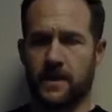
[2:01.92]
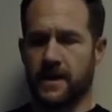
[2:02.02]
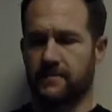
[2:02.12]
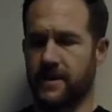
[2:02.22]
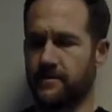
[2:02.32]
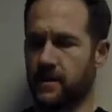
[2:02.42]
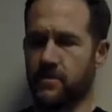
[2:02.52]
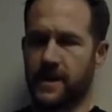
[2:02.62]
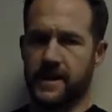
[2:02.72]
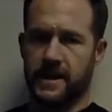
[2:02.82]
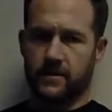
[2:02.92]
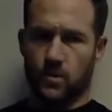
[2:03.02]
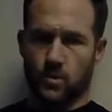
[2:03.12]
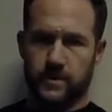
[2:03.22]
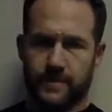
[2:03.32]
I've got my right hand
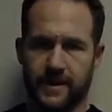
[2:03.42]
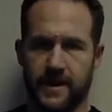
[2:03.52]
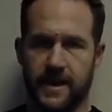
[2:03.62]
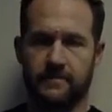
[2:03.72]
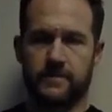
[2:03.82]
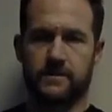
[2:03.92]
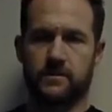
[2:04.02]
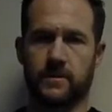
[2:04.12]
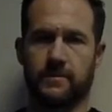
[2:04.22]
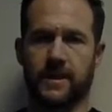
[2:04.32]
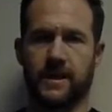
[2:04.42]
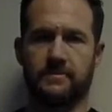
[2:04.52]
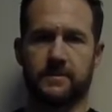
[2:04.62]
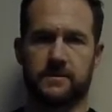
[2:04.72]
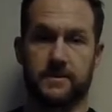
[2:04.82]
holding my left so that my
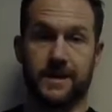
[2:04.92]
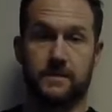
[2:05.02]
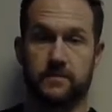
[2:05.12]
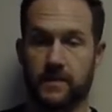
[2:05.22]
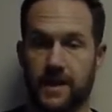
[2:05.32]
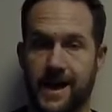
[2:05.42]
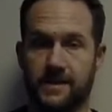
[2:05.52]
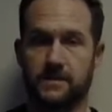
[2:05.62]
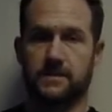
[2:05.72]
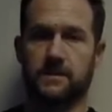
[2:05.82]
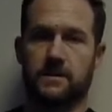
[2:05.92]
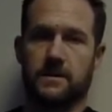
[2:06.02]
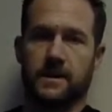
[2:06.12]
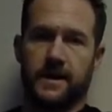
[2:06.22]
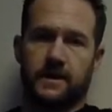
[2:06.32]
left is nice and relaxed.
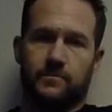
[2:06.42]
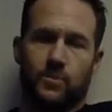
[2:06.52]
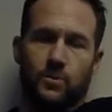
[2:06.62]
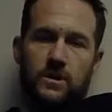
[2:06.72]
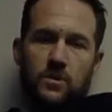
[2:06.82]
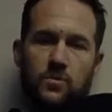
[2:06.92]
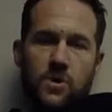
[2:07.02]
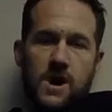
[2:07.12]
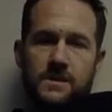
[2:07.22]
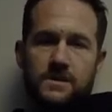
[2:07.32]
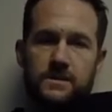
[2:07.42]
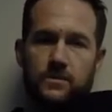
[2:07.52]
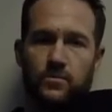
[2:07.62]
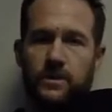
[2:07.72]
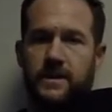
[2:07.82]
I can pull across to
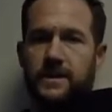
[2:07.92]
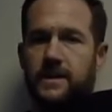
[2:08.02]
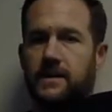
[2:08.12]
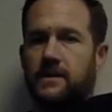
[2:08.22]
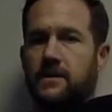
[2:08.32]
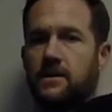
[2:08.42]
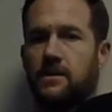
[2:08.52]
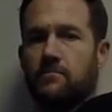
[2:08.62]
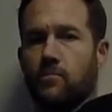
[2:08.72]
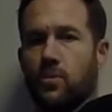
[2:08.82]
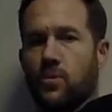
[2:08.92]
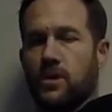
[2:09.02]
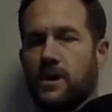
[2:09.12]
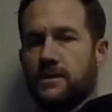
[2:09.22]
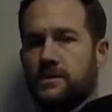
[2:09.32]
really get more
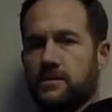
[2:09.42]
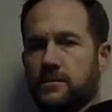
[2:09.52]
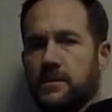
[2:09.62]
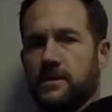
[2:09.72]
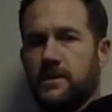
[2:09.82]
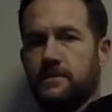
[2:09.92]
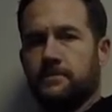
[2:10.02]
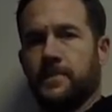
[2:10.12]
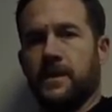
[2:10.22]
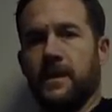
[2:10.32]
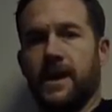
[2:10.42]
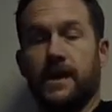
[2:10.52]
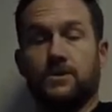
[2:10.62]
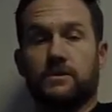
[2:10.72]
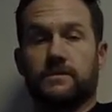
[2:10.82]
onto the
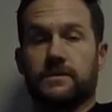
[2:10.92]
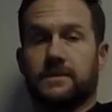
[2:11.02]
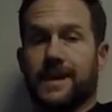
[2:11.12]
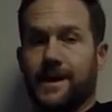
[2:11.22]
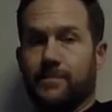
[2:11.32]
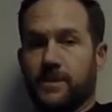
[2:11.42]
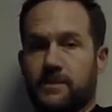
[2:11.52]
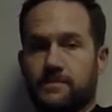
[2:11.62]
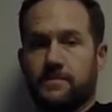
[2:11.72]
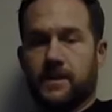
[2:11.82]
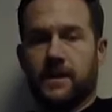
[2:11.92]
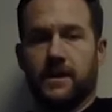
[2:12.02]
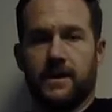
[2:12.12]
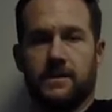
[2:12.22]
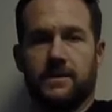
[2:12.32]
edge of the scapula
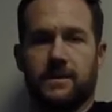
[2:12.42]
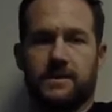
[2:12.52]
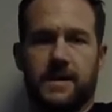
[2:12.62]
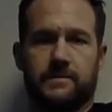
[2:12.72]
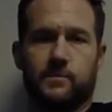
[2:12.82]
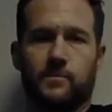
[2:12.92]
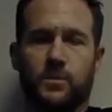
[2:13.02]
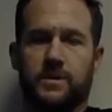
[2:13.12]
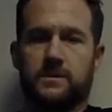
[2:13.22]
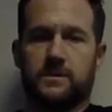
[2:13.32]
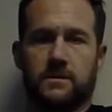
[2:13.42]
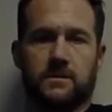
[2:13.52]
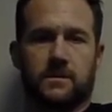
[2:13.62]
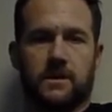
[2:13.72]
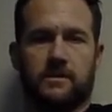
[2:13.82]
and the attachment points
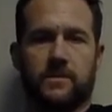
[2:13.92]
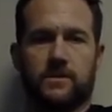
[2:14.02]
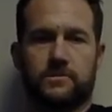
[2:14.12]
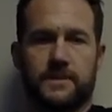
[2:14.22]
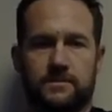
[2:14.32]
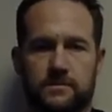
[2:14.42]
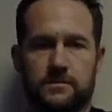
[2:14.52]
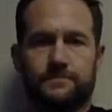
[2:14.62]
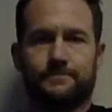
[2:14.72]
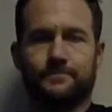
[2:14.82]
of those muscles.